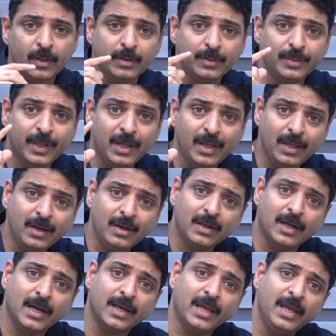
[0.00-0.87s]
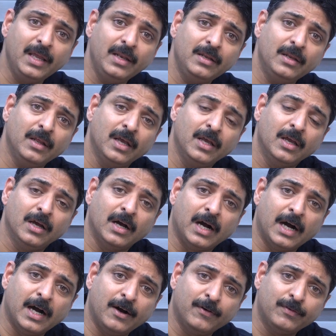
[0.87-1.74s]
There again,
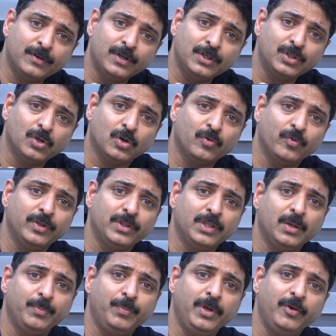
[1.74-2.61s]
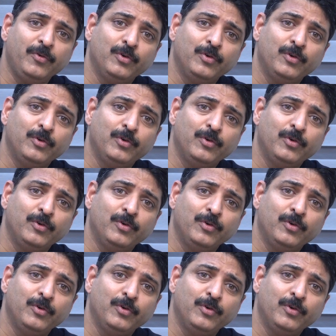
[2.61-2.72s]
after shockwave therapy,